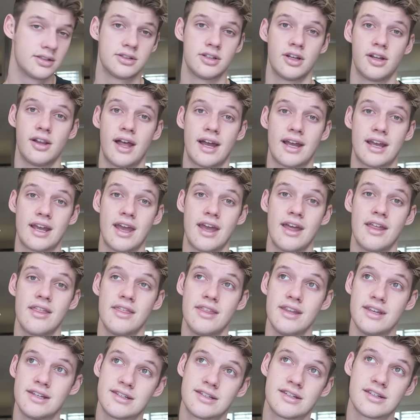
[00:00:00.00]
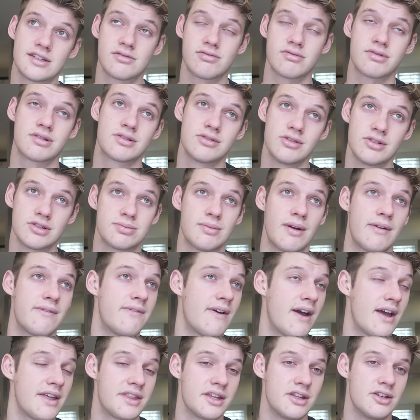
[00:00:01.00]
So like, this just restores my
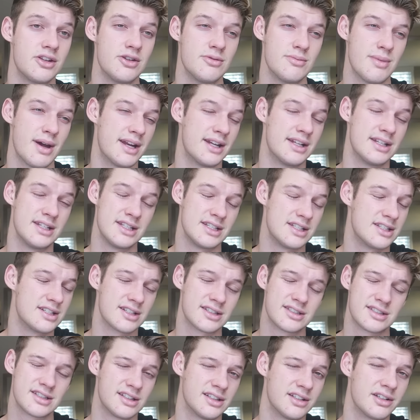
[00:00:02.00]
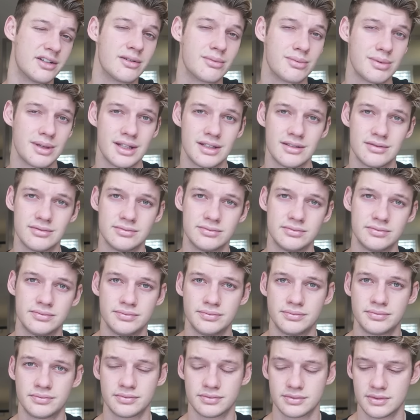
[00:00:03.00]
faith in humanity just a little bit.
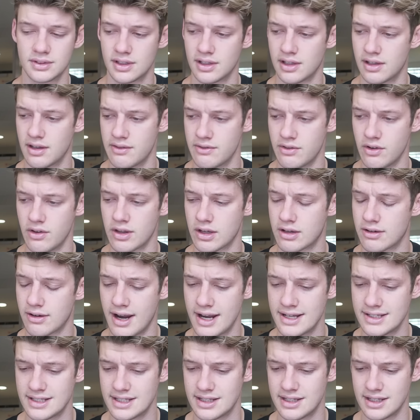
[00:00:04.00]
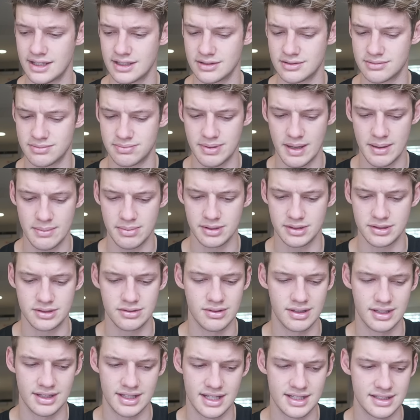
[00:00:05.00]
Of all the crazy things people are
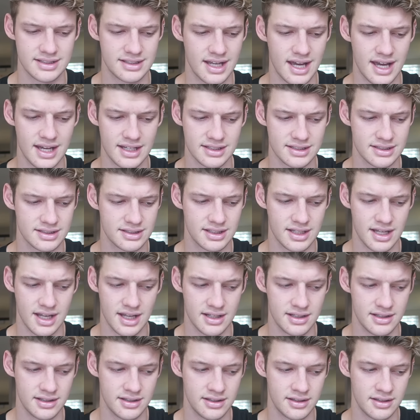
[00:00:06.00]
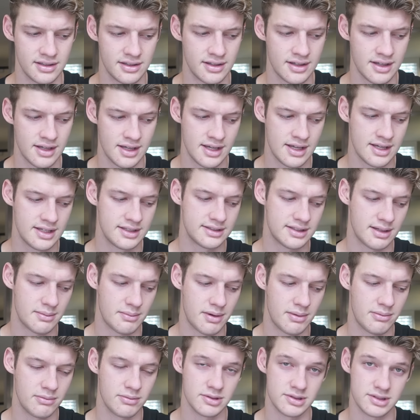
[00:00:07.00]
doing these days, and
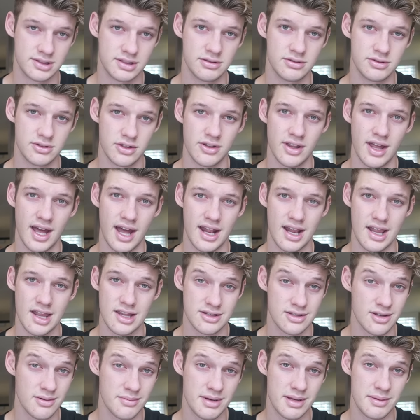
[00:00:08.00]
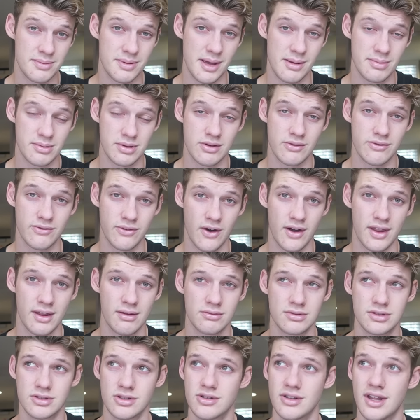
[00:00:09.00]
someone will still do that. There's not many people you'll find
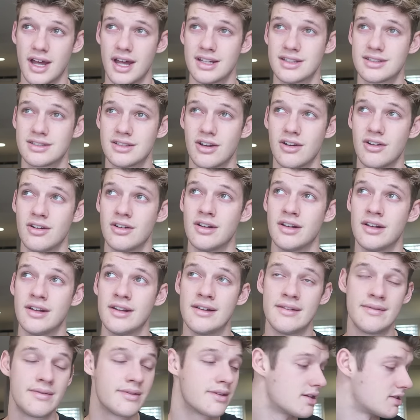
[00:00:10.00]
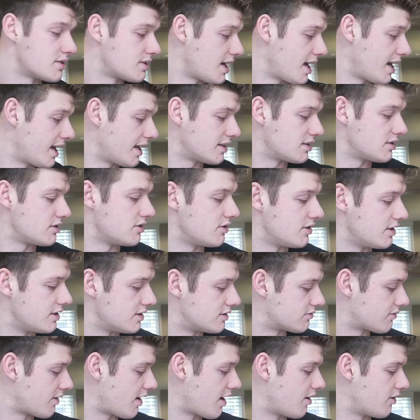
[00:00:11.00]
that will do that, so shout out to you,
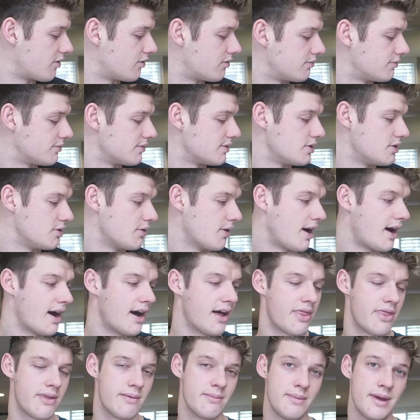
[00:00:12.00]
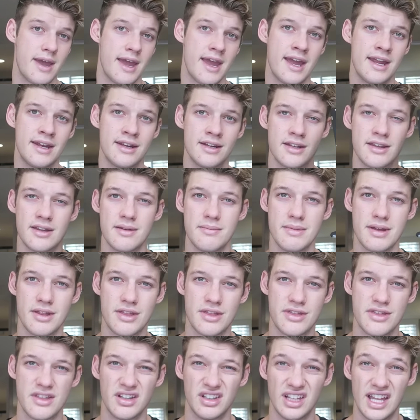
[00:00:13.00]
Israel. You are the man, the
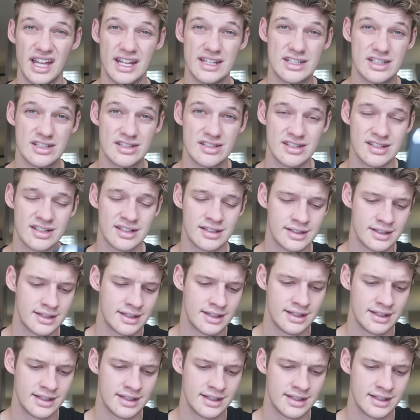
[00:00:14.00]
myth, the legend.